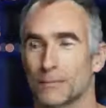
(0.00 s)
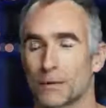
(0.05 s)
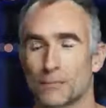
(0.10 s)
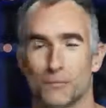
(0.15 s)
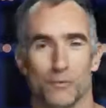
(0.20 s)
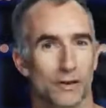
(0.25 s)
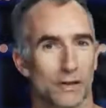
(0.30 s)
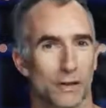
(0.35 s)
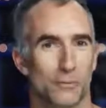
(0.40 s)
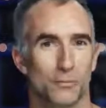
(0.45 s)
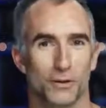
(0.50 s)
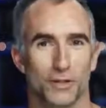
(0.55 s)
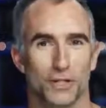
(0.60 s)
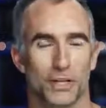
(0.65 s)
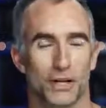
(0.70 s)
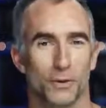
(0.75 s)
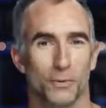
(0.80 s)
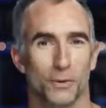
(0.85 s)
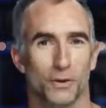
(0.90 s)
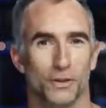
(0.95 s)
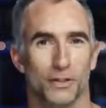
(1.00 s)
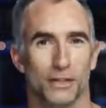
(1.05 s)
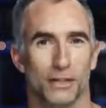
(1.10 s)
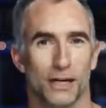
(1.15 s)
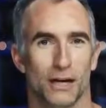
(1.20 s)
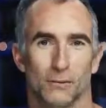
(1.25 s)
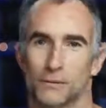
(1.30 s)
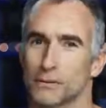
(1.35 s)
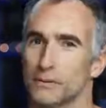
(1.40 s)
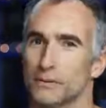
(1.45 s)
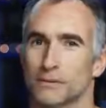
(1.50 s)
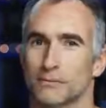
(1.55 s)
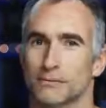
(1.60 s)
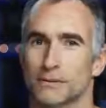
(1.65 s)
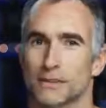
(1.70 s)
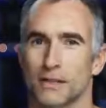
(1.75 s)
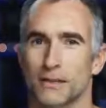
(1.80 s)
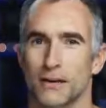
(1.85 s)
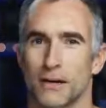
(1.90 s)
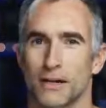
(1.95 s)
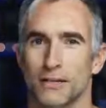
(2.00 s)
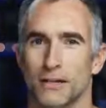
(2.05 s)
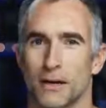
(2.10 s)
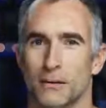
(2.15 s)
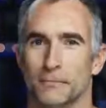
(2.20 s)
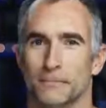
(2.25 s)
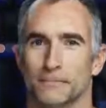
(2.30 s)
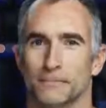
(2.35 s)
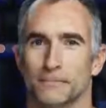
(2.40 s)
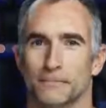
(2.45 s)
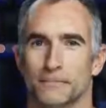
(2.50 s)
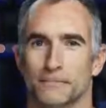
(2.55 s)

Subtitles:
Really appreciate you watching. I will see you next time.